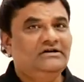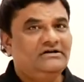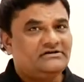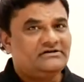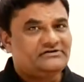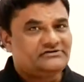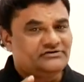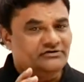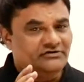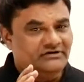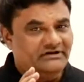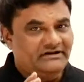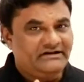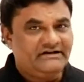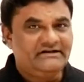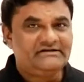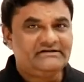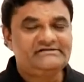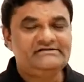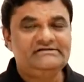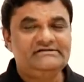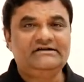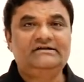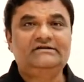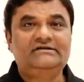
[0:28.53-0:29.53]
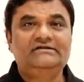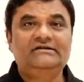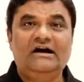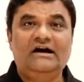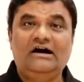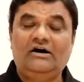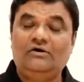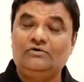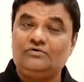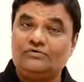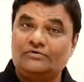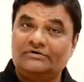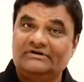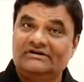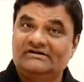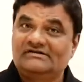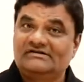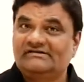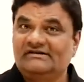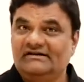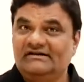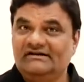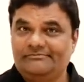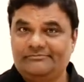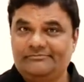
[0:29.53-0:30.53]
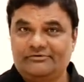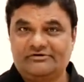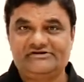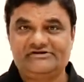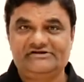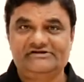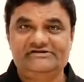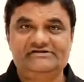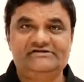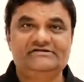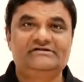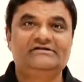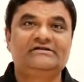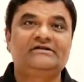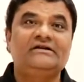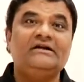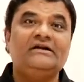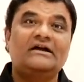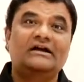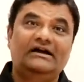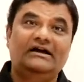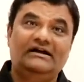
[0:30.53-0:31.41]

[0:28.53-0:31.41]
So let us learn how to understand the procedure